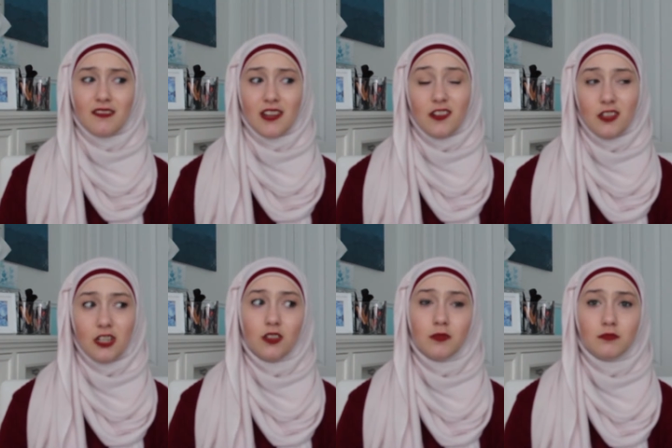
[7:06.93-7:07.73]
I don't
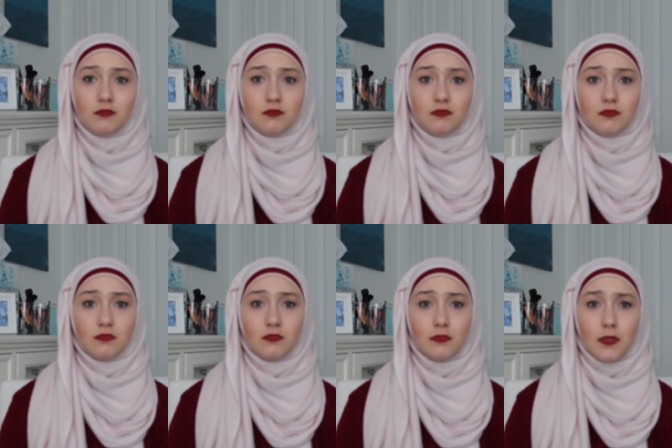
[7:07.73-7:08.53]
know,
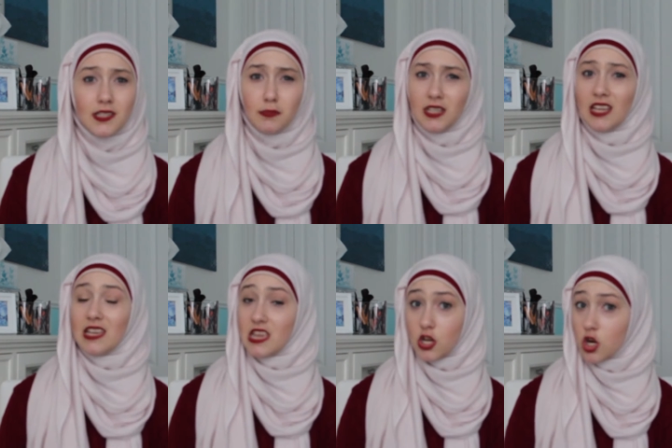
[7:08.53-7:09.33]
possibly a
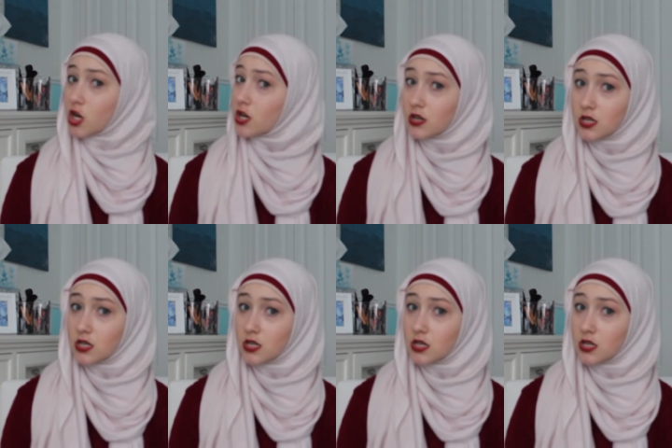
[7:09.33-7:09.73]
year?